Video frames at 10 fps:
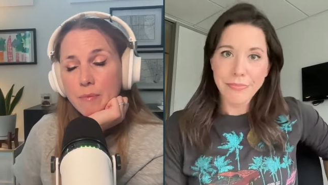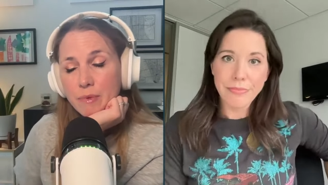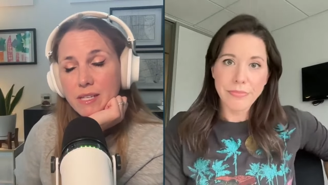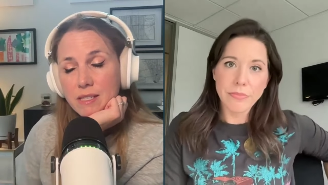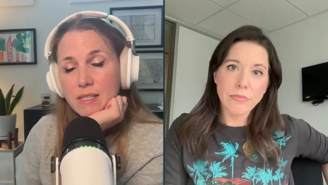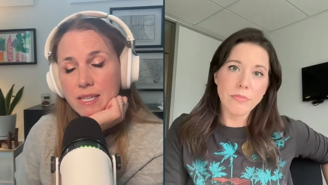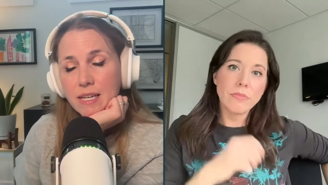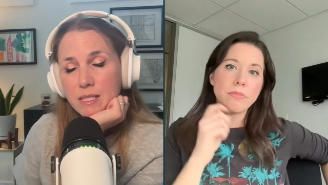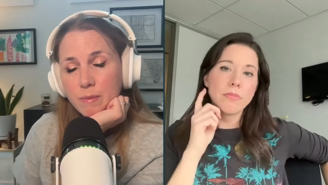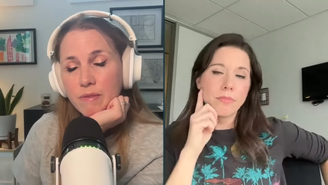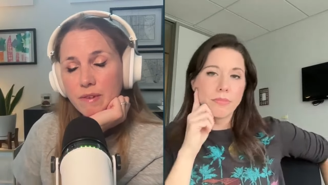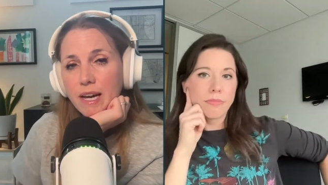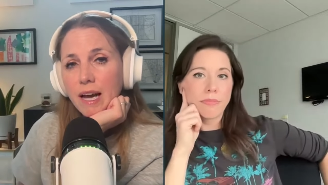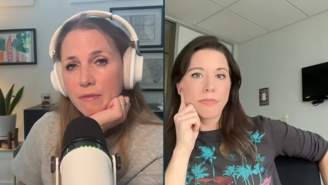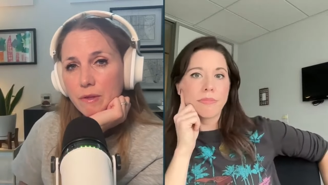Speaker 1: that brings the stakes to be
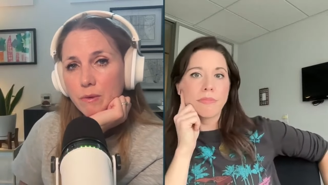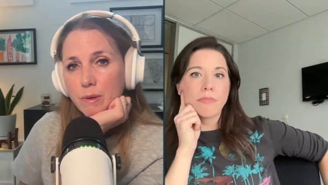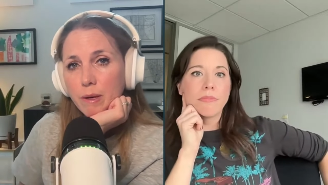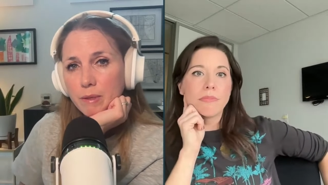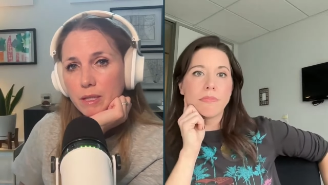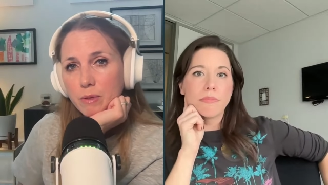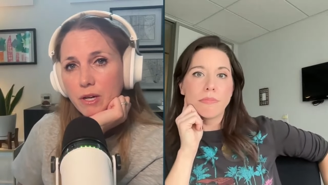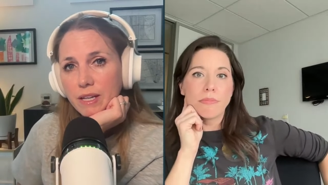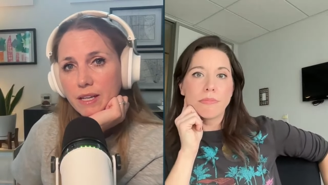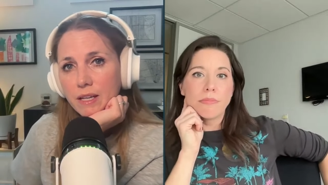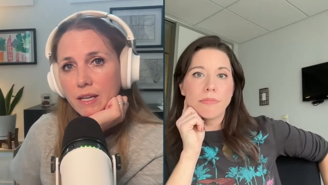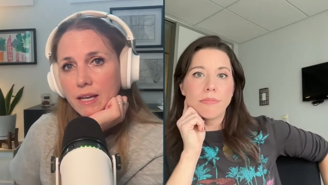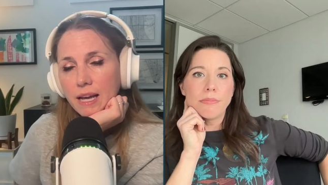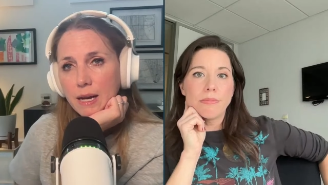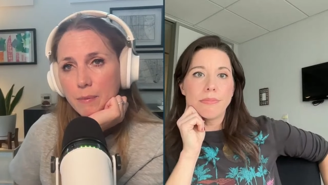very high for the Republican Party
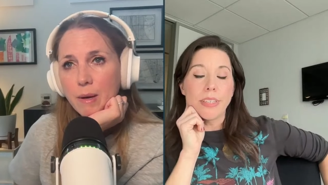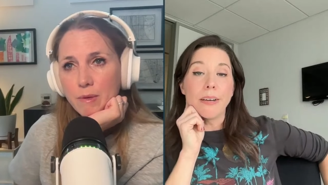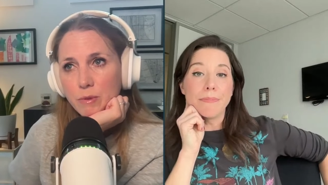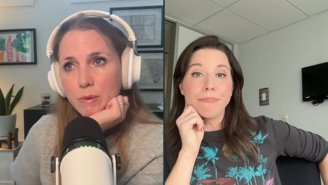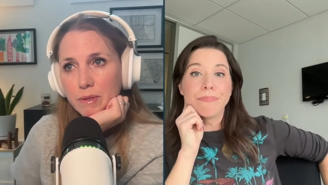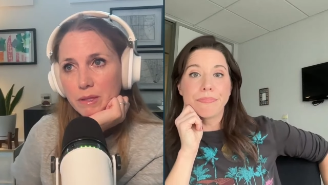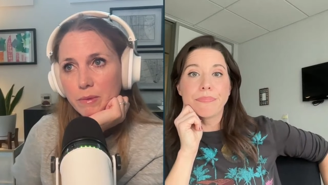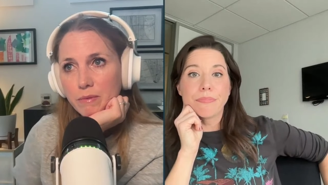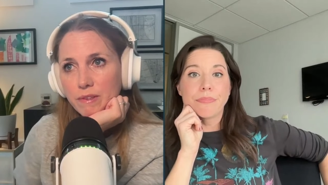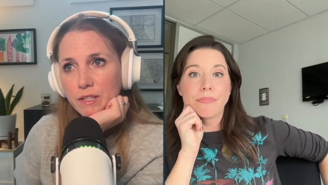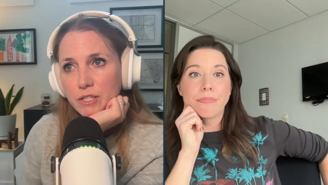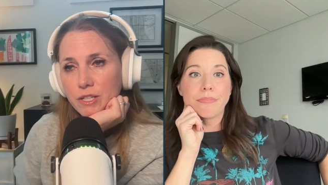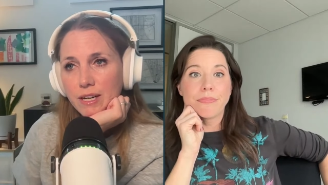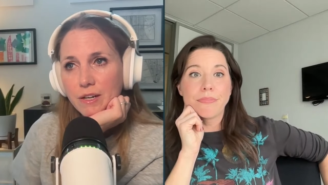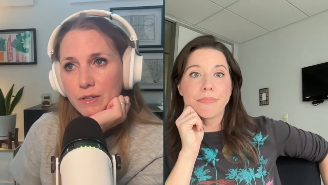and I promise we really will
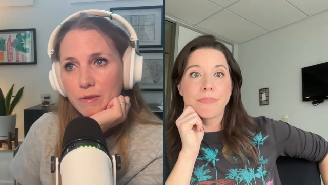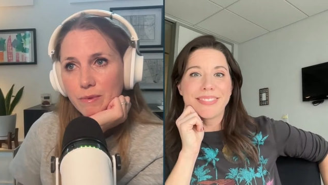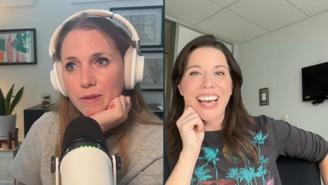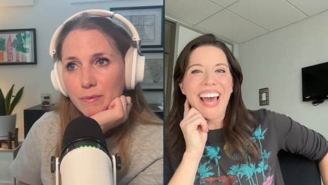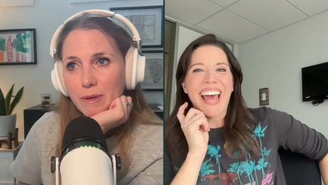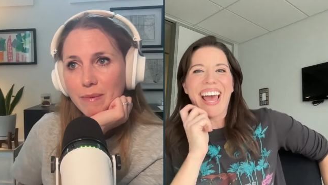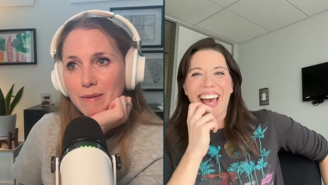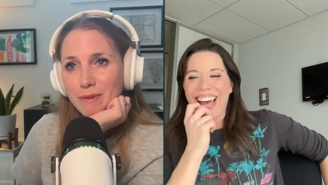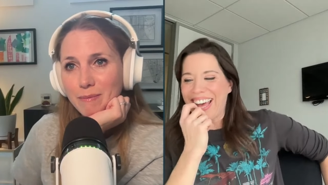finish here. I know you, you probably have